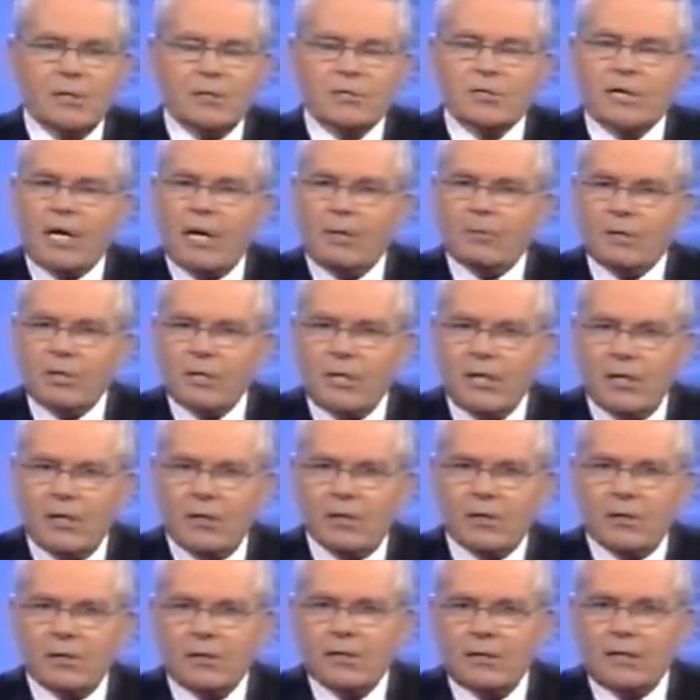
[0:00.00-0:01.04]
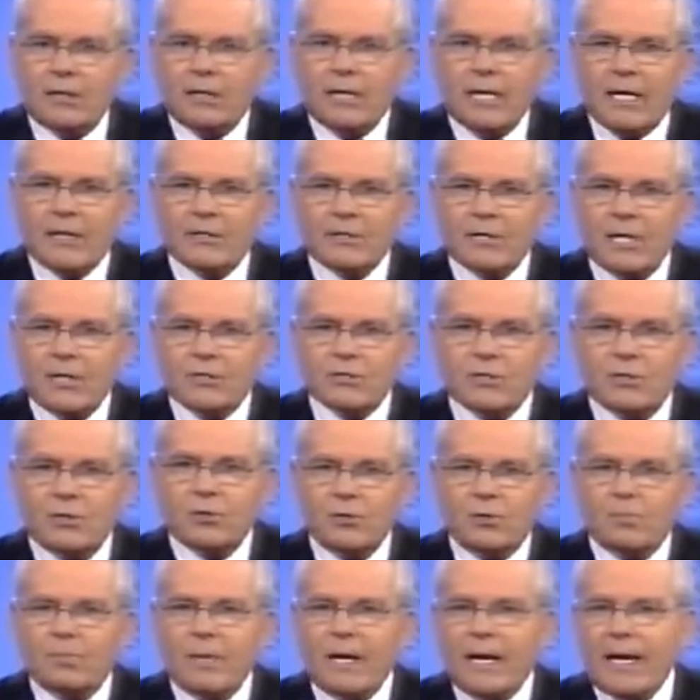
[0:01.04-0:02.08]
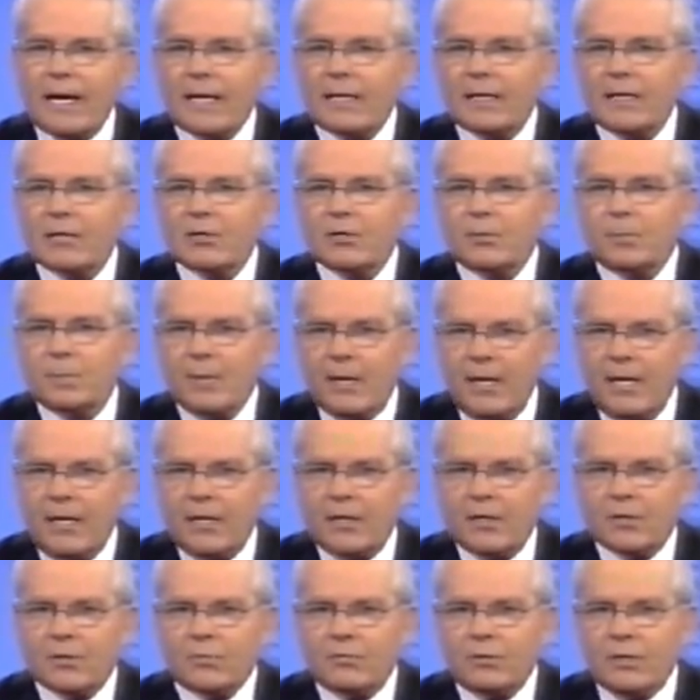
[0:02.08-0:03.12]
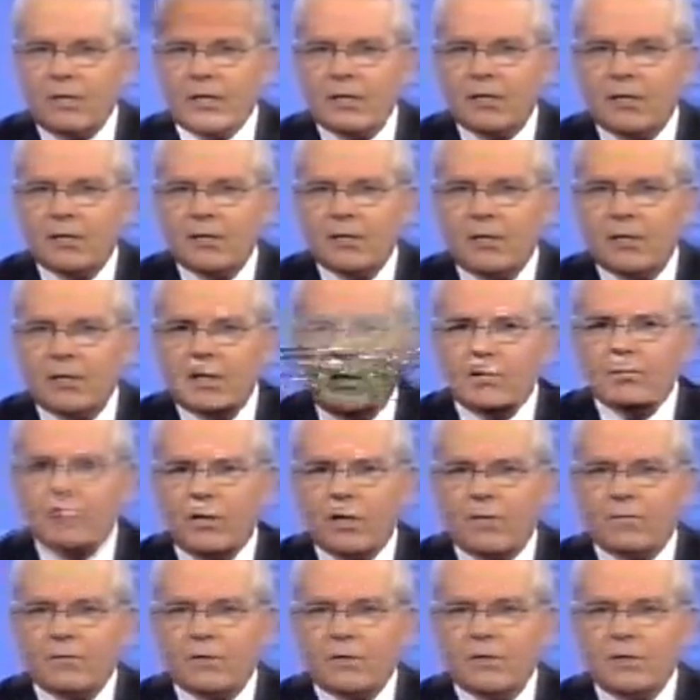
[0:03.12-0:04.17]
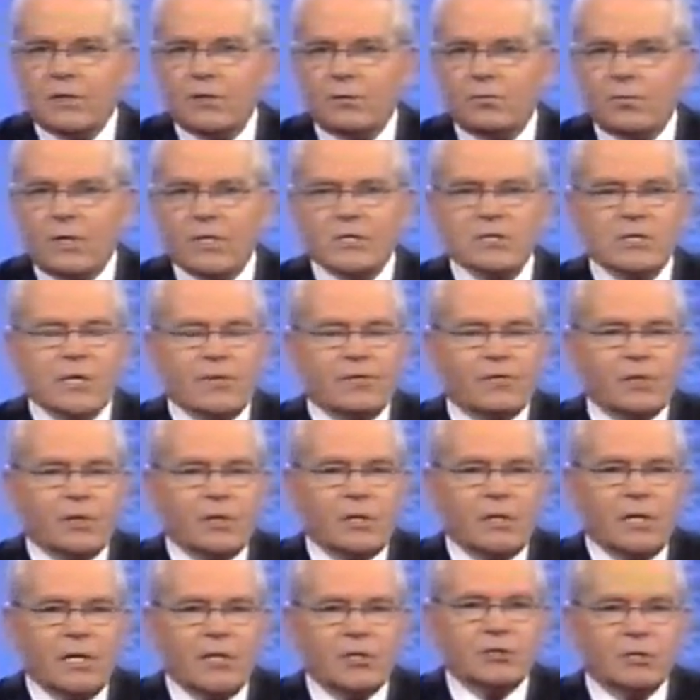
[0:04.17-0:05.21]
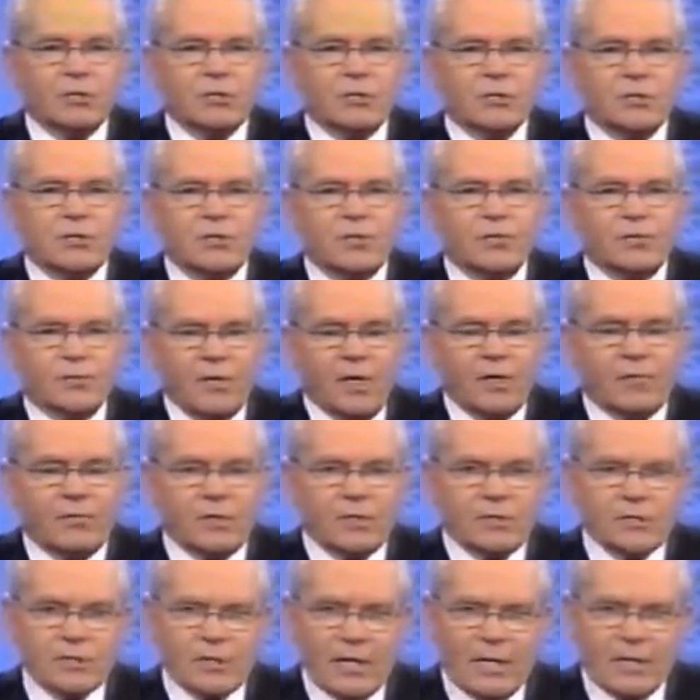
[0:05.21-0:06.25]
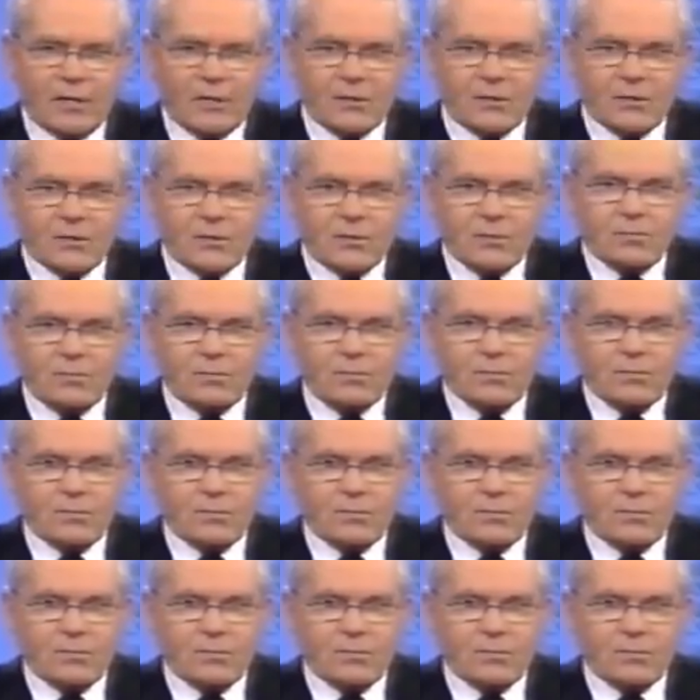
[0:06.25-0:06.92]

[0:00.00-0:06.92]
Simon Hill now takes a look back at the playing career of one of the West African nation's favourite sons.